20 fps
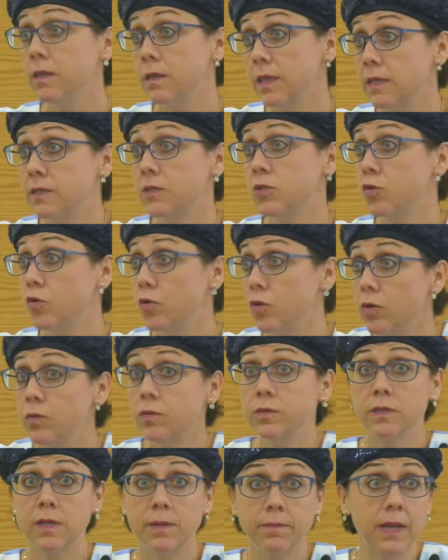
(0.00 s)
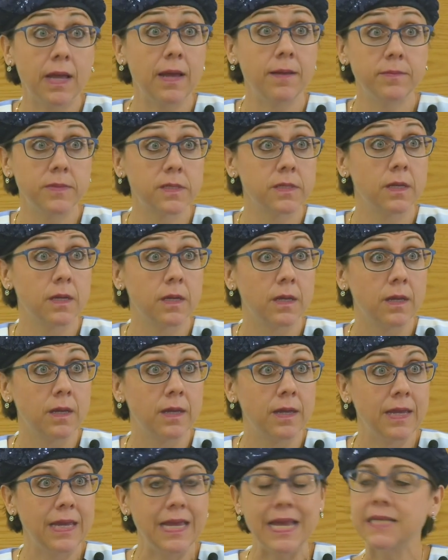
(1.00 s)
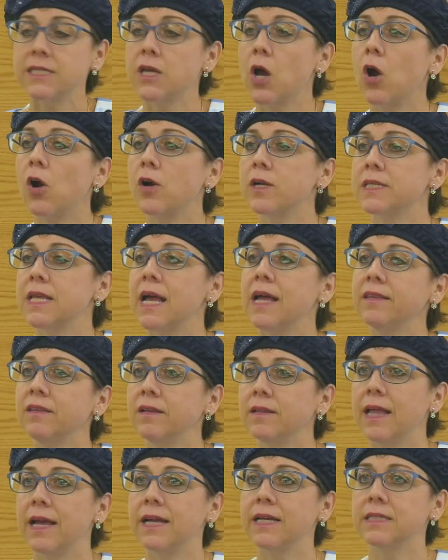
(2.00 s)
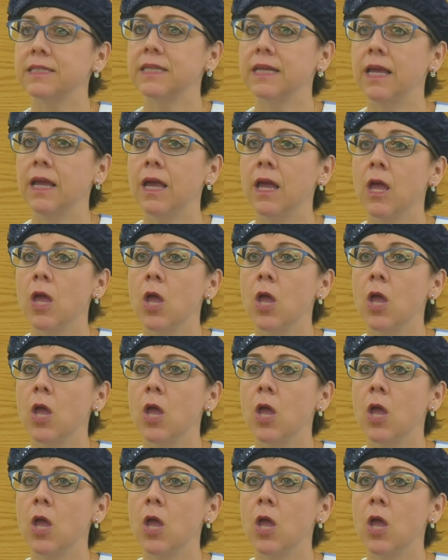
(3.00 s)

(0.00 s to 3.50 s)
That's true sometimes. He has a horizontal legacy.